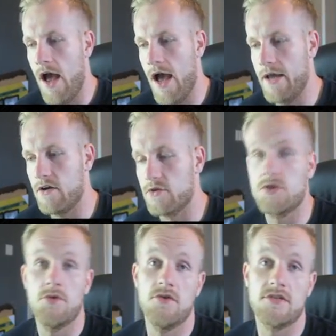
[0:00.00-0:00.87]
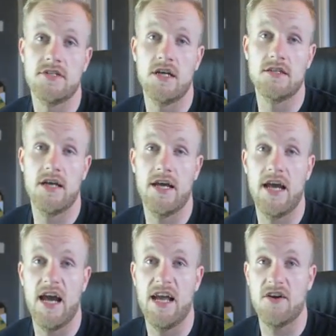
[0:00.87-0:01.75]
and I was doing it on Sunday
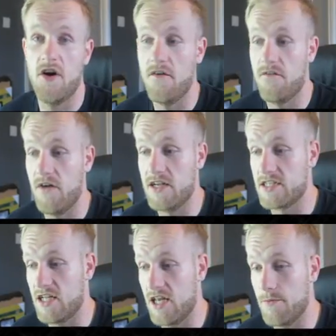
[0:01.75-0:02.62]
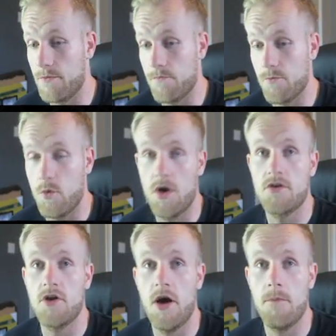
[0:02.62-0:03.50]
and I fell asleep,
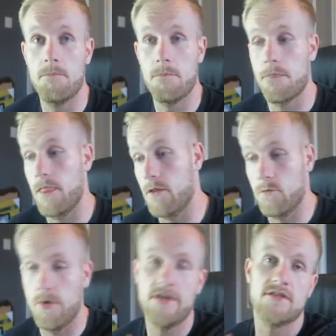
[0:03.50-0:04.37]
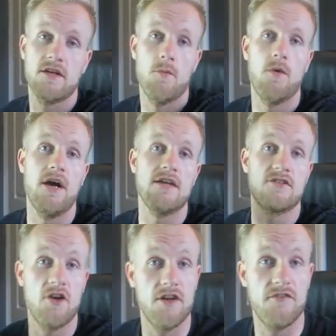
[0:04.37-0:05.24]
woke up, went somewhere,
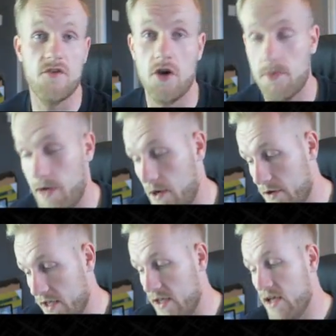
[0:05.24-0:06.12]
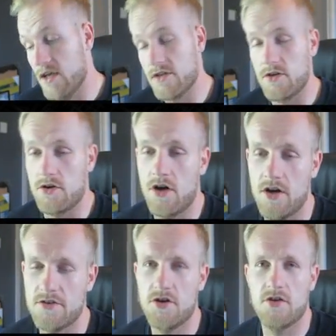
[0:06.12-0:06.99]
totally forgot about it. So I
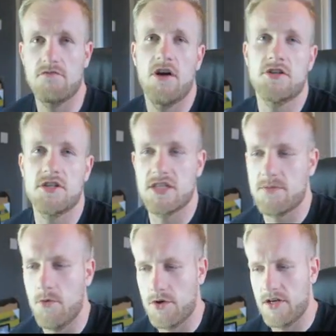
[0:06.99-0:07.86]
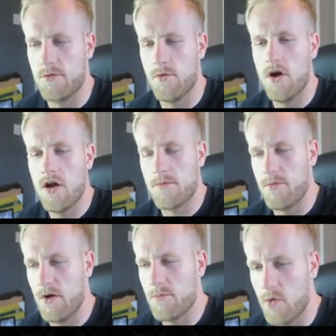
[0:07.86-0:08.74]
kind of tried to rush it this morning at work,
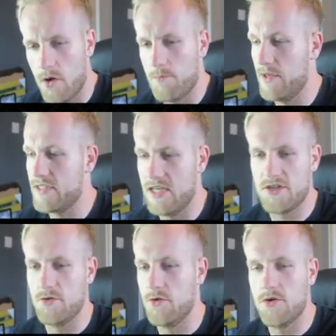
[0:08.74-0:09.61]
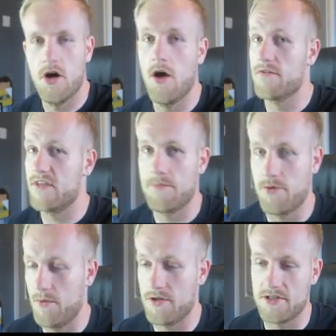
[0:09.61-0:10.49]
but I'm quite busy, as you all know. I've said
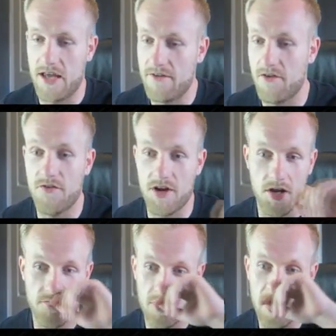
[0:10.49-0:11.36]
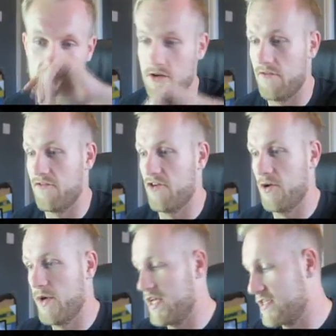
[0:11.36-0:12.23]
pretty much on every video for the last 3
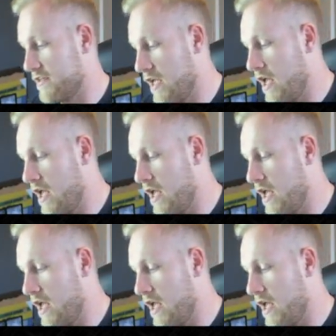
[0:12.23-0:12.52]
weeks.